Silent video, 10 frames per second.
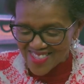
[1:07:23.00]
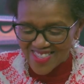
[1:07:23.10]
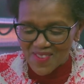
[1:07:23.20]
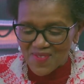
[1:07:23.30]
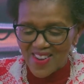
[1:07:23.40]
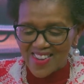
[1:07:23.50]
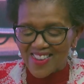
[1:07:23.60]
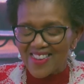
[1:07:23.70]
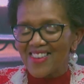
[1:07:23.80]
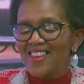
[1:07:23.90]

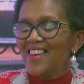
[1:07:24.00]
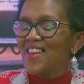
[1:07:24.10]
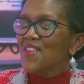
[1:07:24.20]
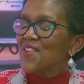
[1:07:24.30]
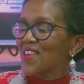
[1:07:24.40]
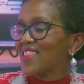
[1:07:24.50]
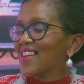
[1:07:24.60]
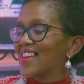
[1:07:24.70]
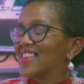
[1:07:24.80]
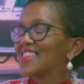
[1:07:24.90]
definitely not the
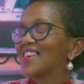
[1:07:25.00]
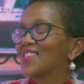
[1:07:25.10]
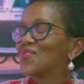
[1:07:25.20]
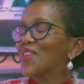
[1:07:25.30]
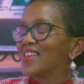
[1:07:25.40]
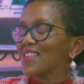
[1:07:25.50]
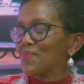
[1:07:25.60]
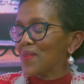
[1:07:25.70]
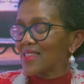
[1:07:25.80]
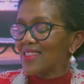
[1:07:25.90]
case. That's why.
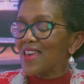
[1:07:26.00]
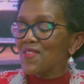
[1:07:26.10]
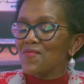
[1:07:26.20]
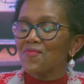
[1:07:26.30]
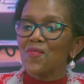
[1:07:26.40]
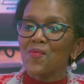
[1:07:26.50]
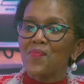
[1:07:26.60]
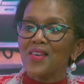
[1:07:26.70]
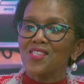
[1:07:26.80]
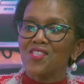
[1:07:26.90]
But thank you for
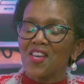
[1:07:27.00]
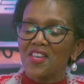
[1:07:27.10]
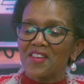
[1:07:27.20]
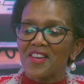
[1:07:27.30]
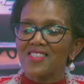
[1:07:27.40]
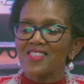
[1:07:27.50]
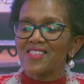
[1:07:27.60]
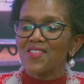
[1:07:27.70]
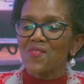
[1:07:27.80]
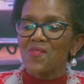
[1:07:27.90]
being generous
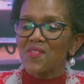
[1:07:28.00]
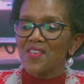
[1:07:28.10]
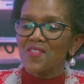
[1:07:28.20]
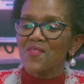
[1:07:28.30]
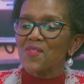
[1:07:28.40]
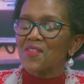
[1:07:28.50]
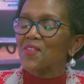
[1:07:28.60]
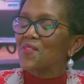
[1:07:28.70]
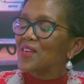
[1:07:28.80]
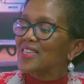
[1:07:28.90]
in your
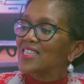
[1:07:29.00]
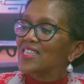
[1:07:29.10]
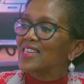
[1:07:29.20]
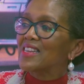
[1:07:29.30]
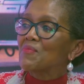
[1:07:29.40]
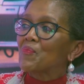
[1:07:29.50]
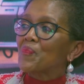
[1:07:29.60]
recognition.